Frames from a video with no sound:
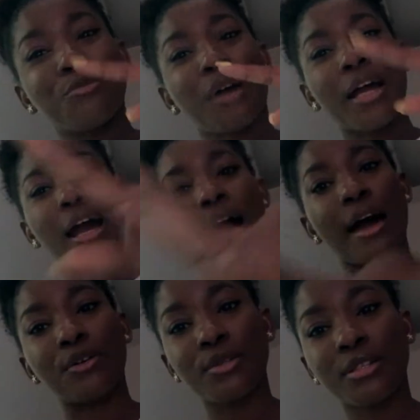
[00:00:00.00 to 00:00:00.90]
my
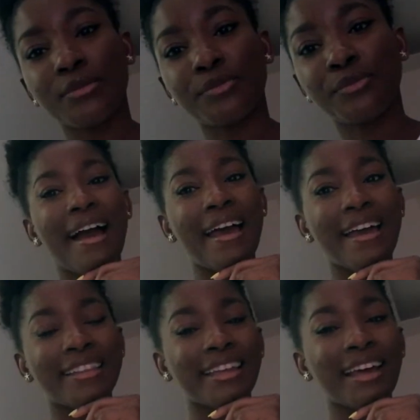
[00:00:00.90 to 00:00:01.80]
house,
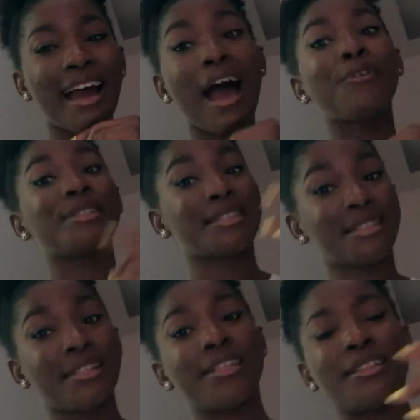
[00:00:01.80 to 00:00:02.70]
and I was
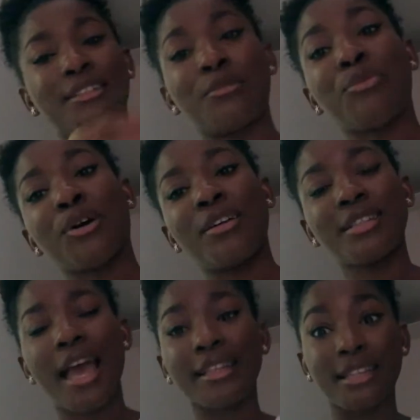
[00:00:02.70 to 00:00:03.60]
sitting in the bus,
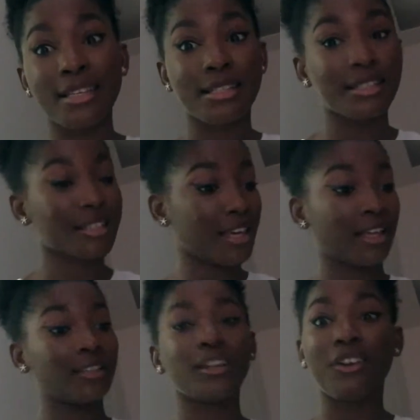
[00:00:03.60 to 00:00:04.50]
and this
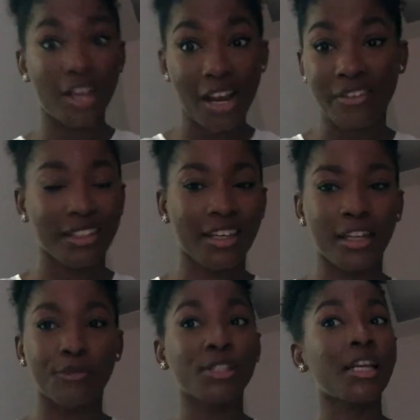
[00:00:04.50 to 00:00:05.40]
kid, the Hungarian
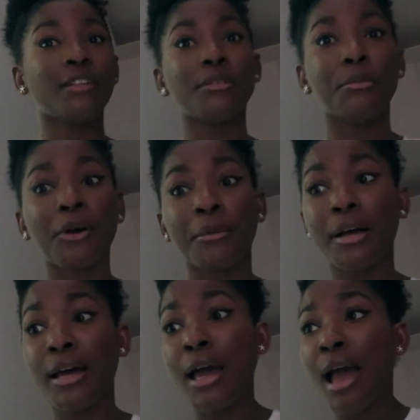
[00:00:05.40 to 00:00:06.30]
kid, was telling the mom,
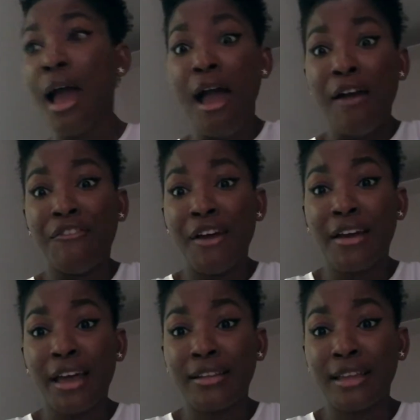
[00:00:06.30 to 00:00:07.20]

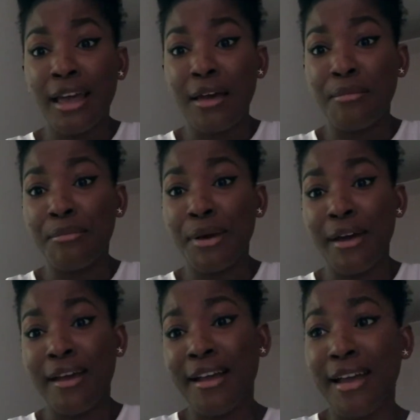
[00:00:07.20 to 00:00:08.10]
fekete
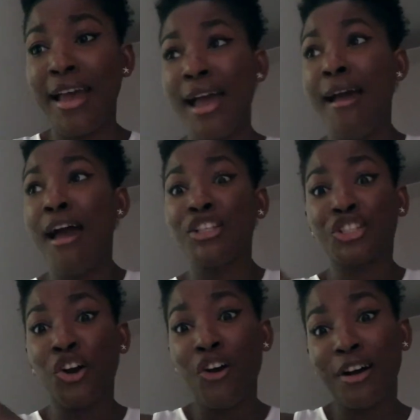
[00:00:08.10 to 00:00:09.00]
ember,
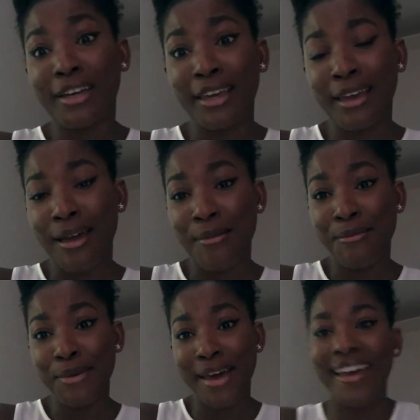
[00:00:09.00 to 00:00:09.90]

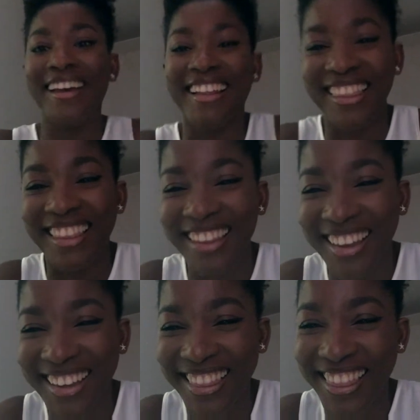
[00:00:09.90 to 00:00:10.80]
csoki ember,
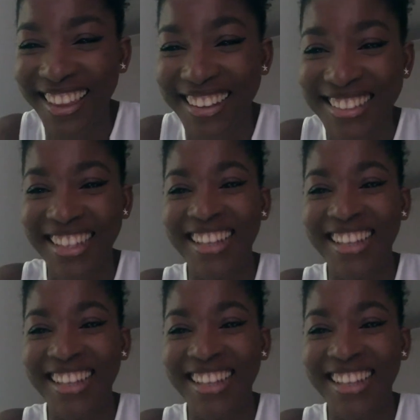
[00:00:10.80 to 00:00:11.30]
like this.